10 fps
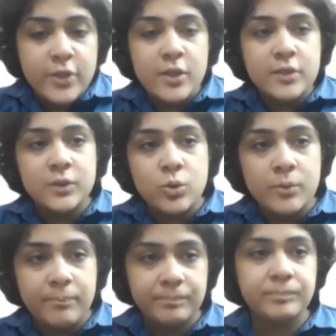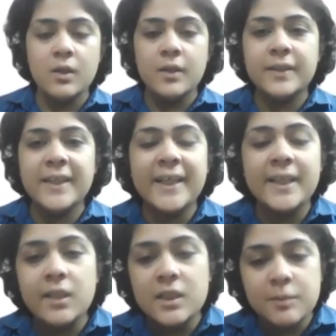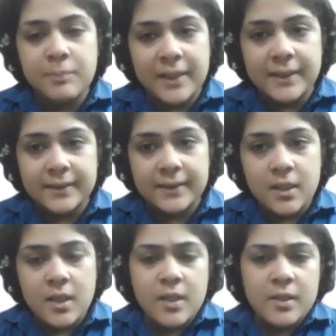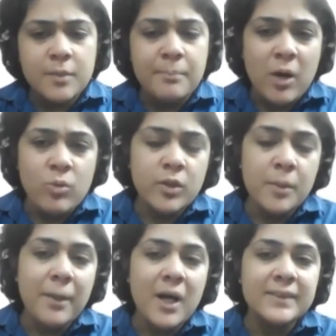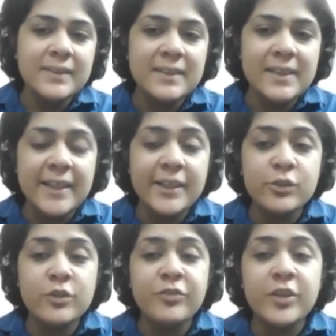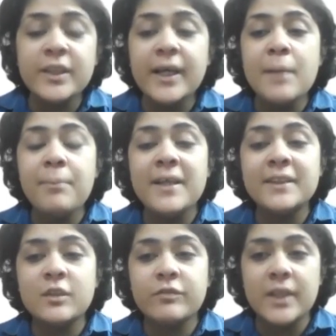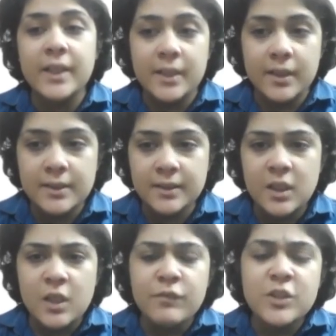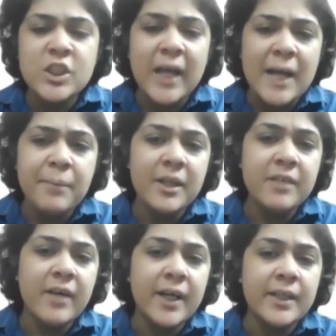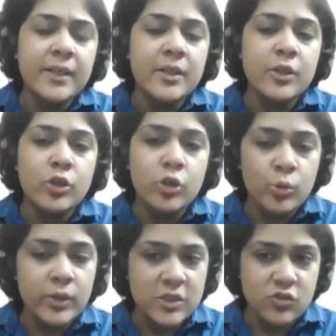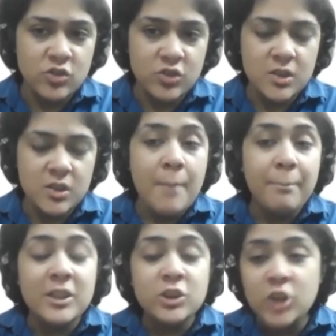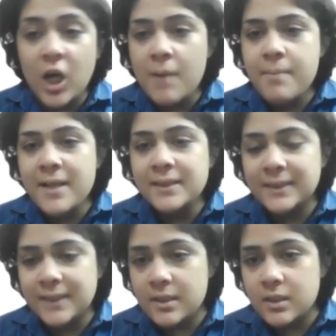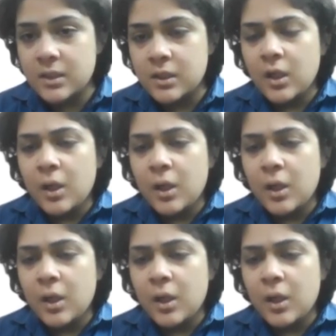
frontier zone. The Indus Plains. The mountain passes lead to the fertile plains of the Indus, which can be divided into two regions, Punjab and Sindh.